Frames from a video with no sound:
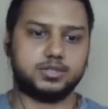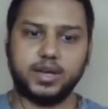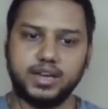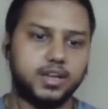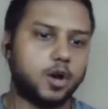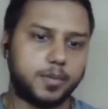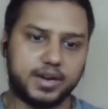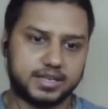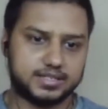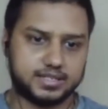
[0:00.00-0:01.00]
So any
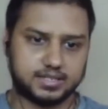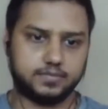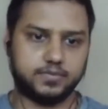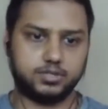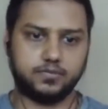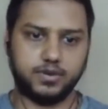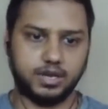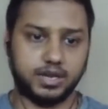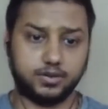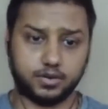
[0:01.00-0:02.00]
operating system which you
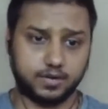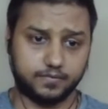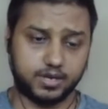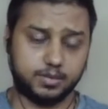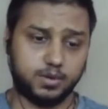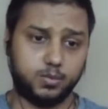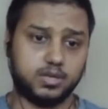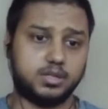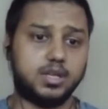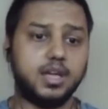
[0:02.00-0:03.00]
feel like you're comfortable
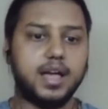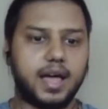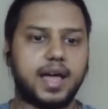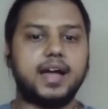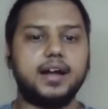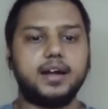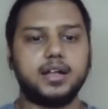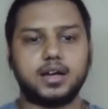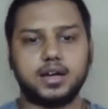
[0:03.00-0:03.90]
with, and